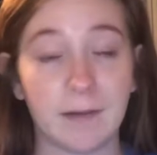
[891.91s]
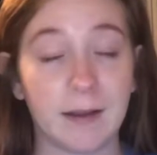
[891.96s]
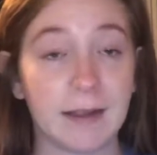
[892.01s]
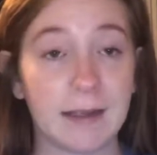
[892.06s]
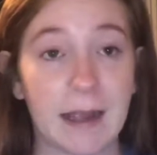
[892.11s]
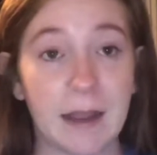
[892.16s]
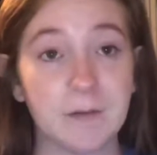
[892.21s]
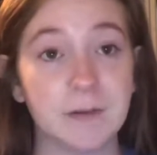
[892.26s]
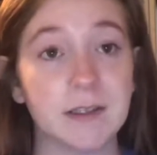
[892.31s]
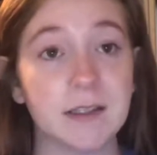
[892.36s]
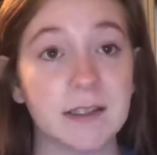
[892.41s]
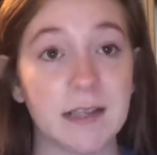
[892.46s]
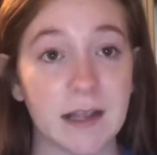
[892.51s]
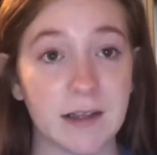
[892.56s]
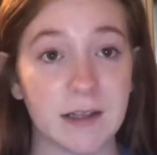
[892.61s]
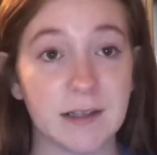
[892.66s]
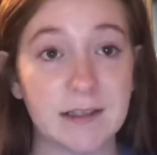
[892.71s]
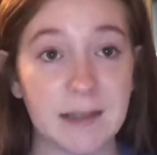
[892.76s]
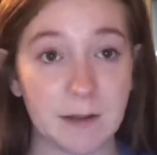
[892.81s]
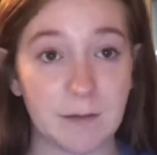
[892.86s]
Like, I would
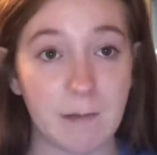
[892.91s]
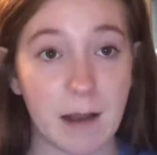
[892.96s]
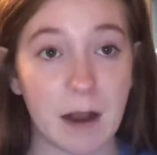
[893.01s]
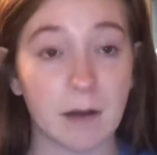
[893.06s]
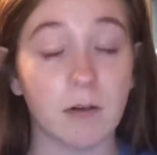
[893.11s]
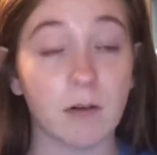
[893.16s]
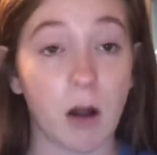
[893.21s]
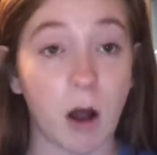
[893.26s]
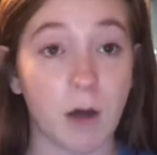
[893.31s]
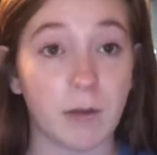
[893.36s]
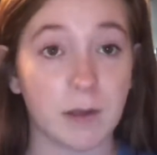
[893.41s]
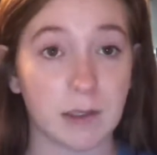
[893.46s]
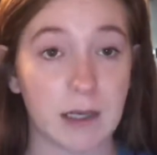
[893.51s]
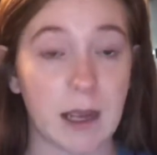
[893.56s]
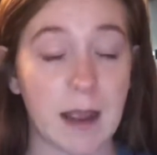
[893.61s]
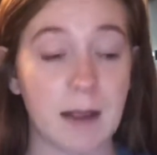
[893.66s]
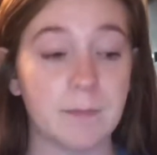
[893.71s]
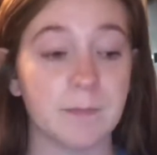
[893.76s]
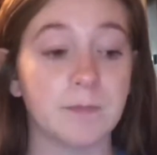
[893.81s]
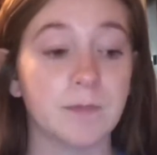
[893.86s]
stay the same amount all the
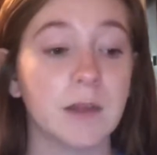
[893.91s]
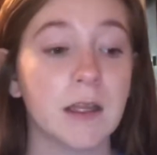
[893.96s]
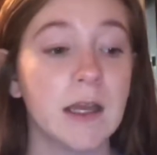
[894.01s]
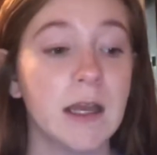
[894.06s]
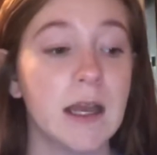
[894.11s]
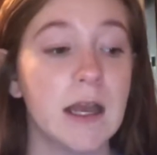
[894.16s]
time.